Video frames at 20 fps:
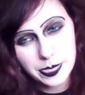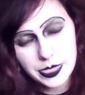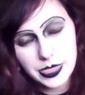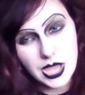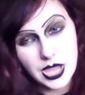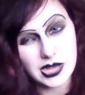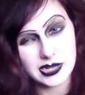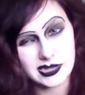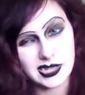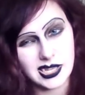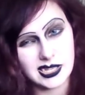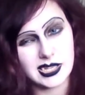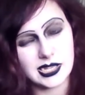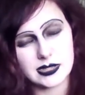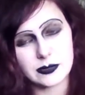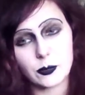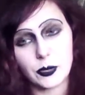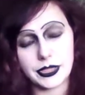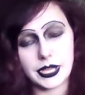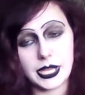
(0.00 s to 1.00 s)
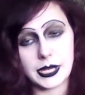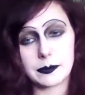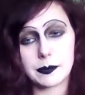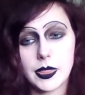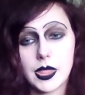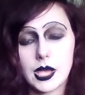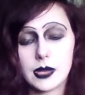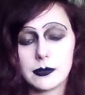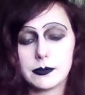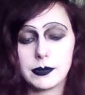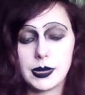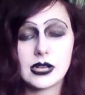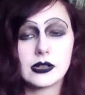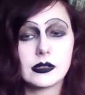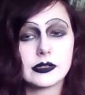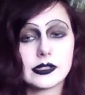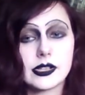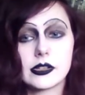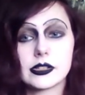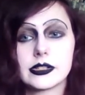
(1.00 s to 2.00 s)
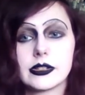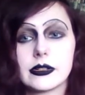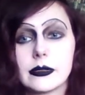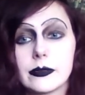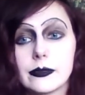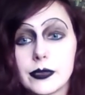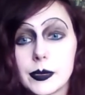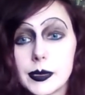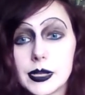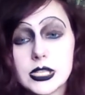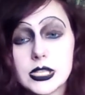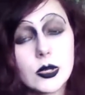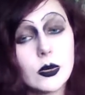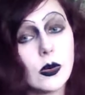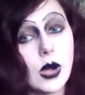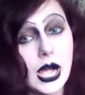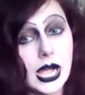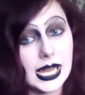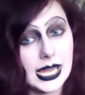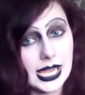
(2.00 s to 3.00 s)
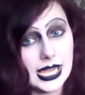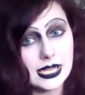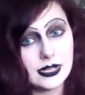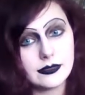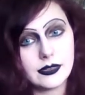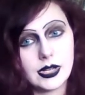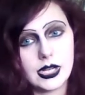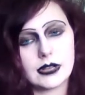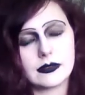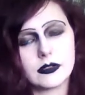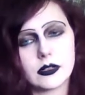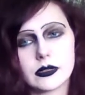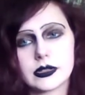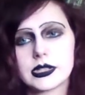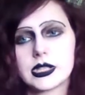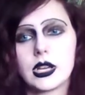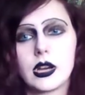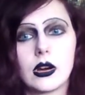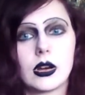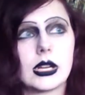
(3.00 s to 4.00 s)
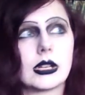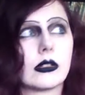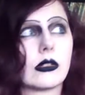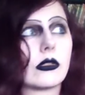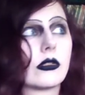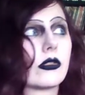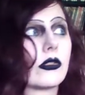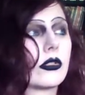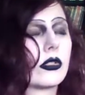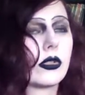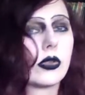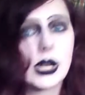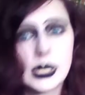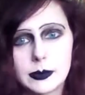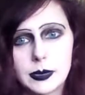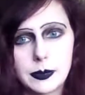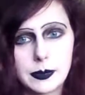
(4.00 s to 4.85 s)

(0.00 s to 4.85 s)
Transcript: that that is one thing. Uh, Bengals also, from the two I have, I've noticed they are incredibly